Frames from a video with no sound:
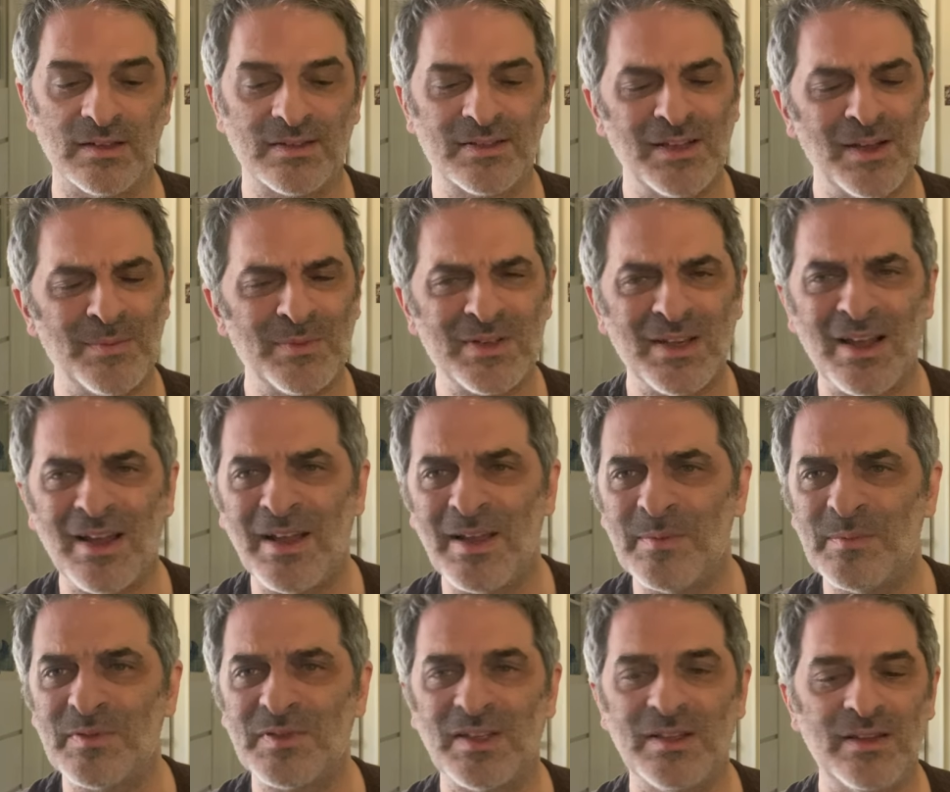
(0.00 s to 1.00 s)

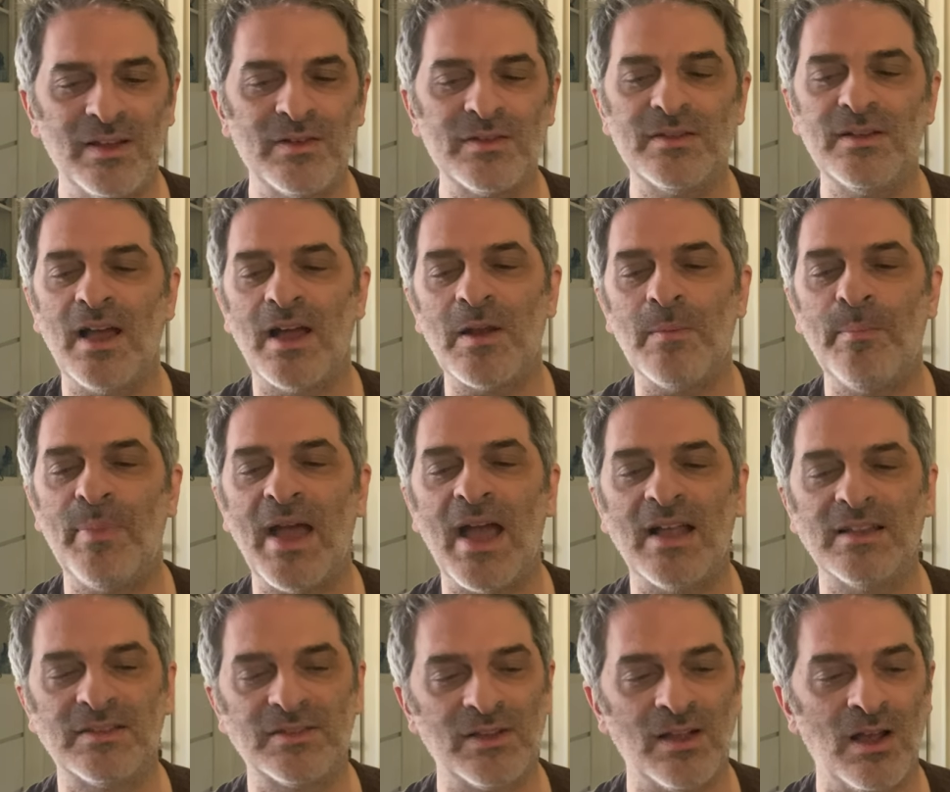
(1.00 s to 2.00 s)
Sometimes there's not a
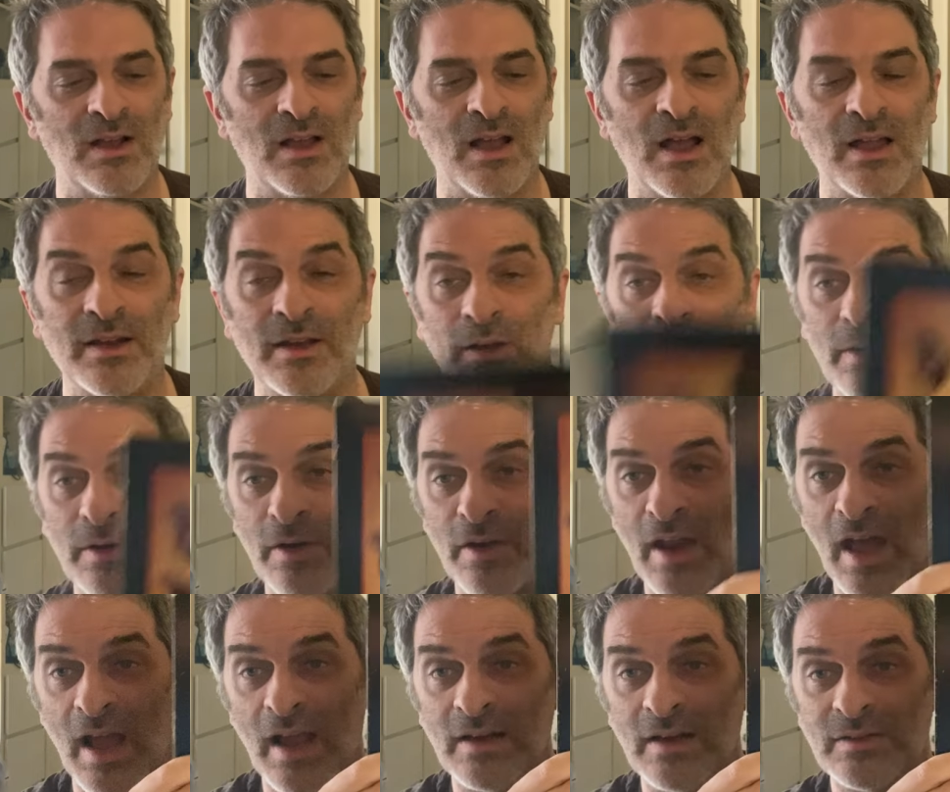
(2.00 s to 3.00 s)
bad song on here. There are
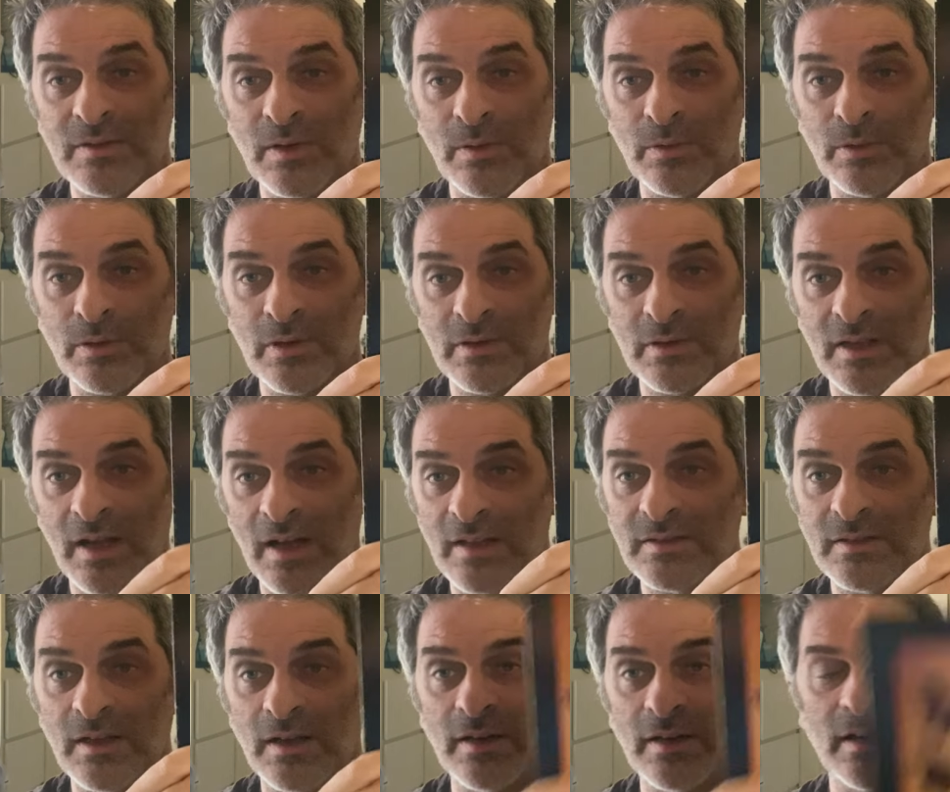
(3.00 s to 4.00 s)
nine total
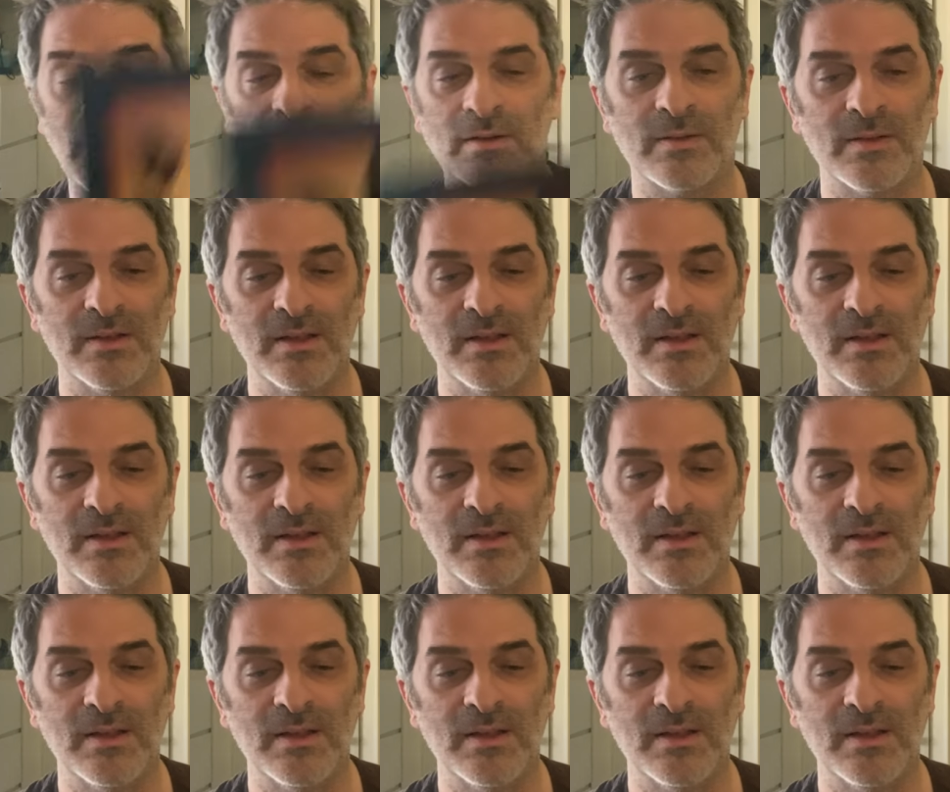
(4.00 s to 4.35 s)
cuts on here.